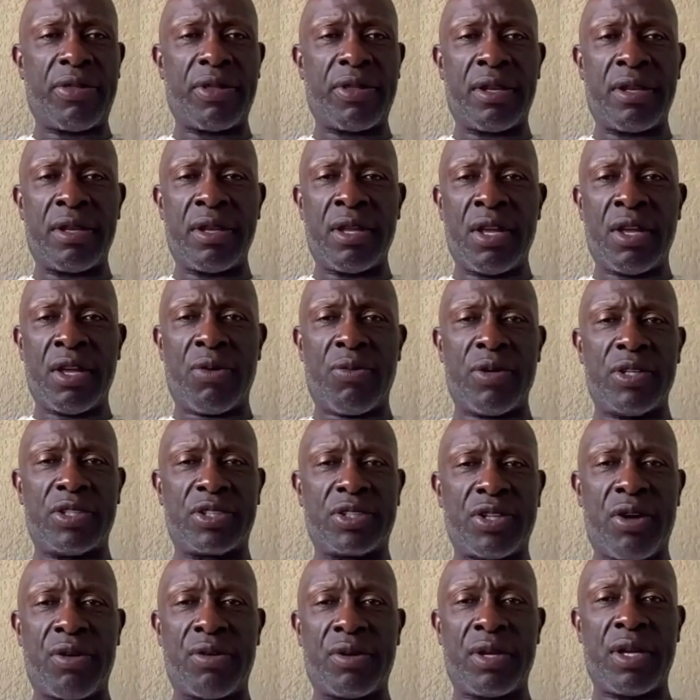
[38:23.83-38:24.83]
and we
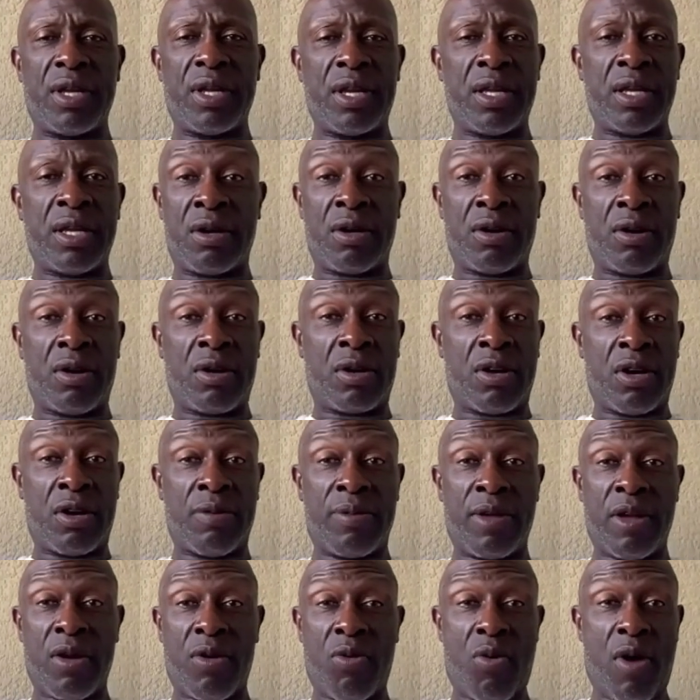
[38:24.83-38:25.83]
certainly are going to
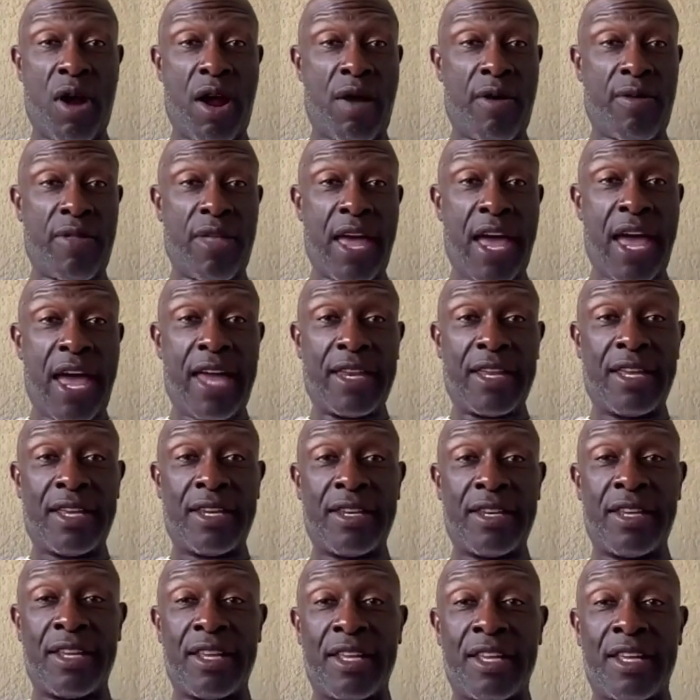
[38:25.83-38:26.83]
be aware of that.
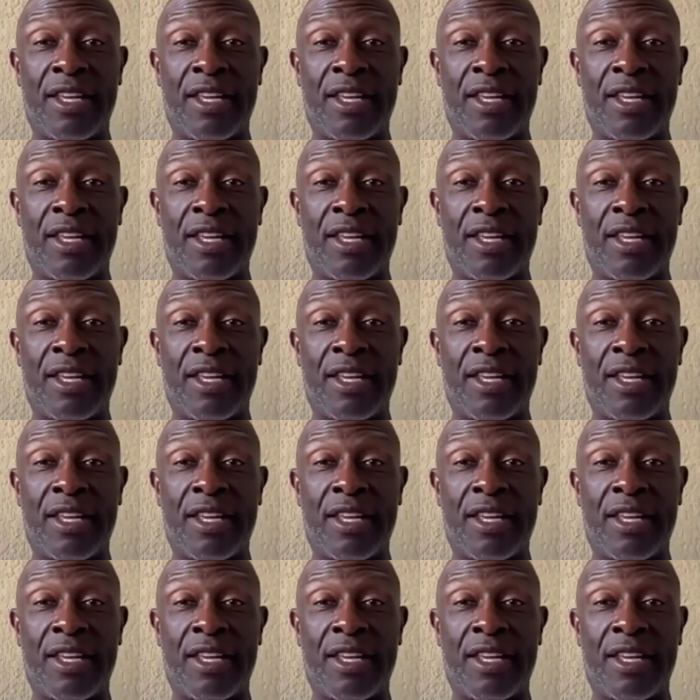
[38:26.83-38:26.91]
And